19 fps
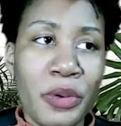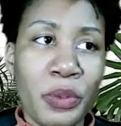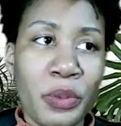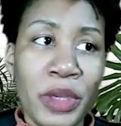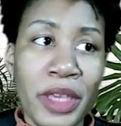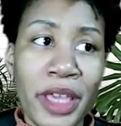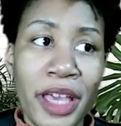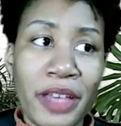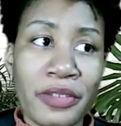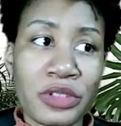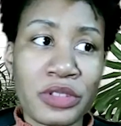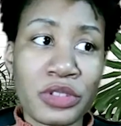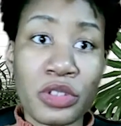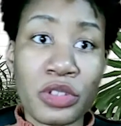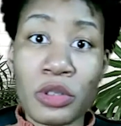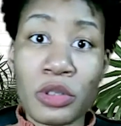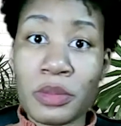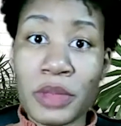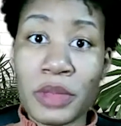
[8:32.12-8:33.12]
We have
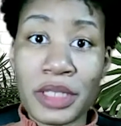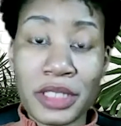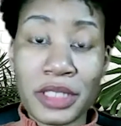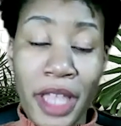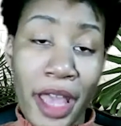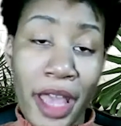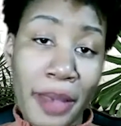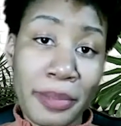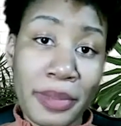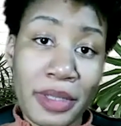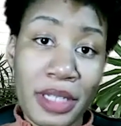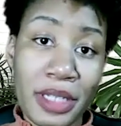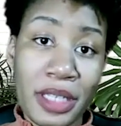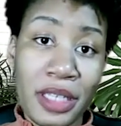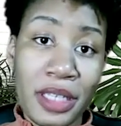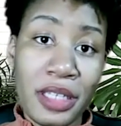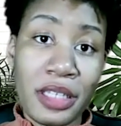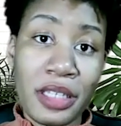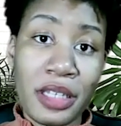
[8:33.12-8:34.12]
so much
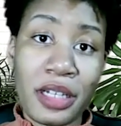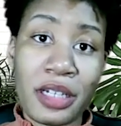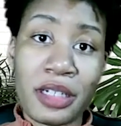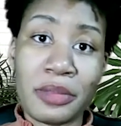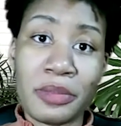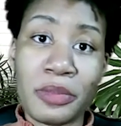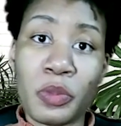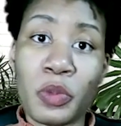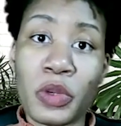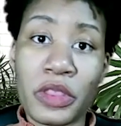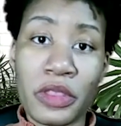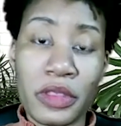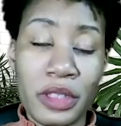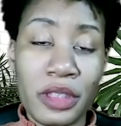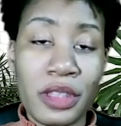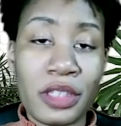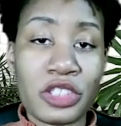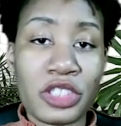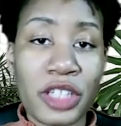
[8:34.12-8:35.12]
happening
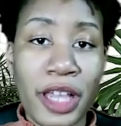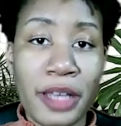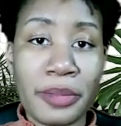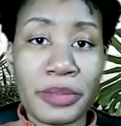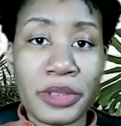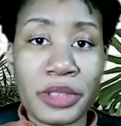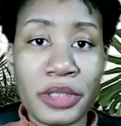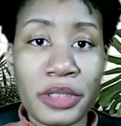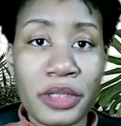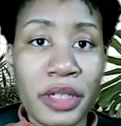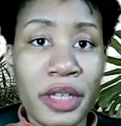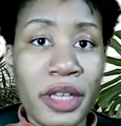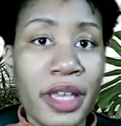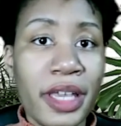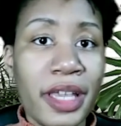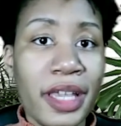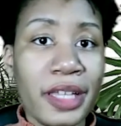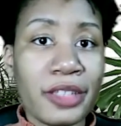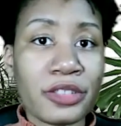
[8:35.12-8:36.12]
within the chapter,
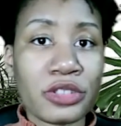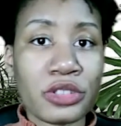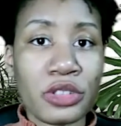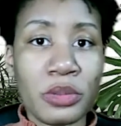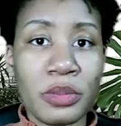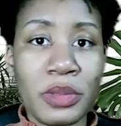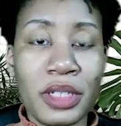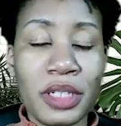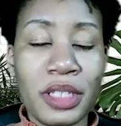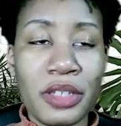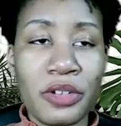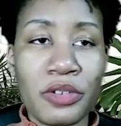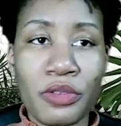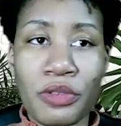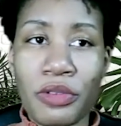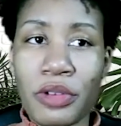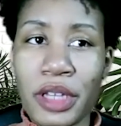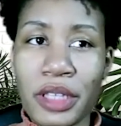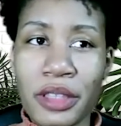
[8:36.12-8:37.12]
and so many
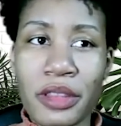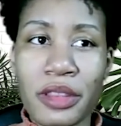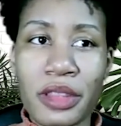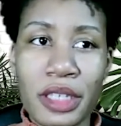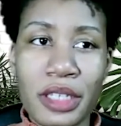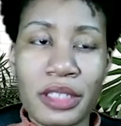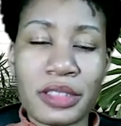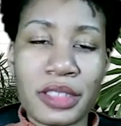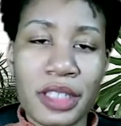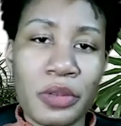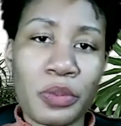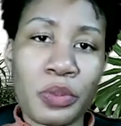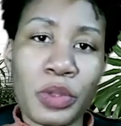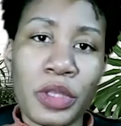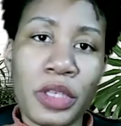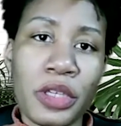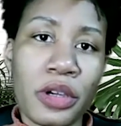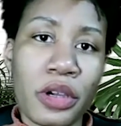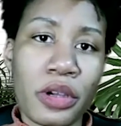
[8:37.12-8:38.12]
great things that
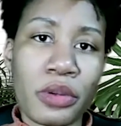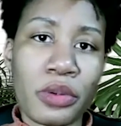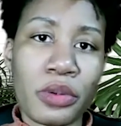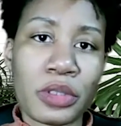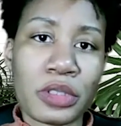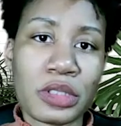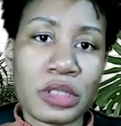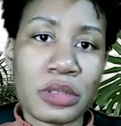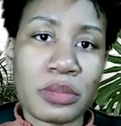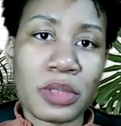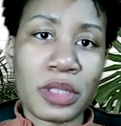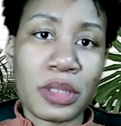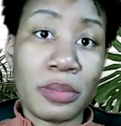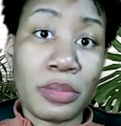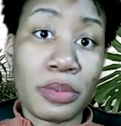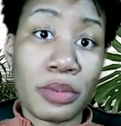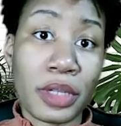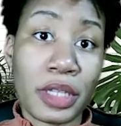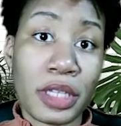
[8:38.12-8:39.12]
we are going to be
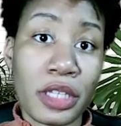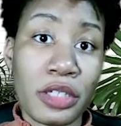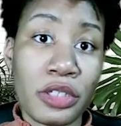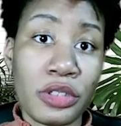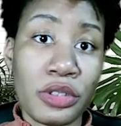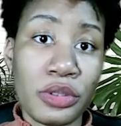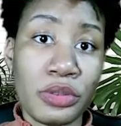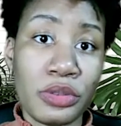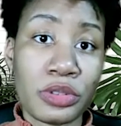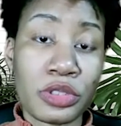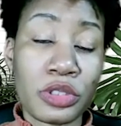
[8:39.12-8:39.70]
bringing you.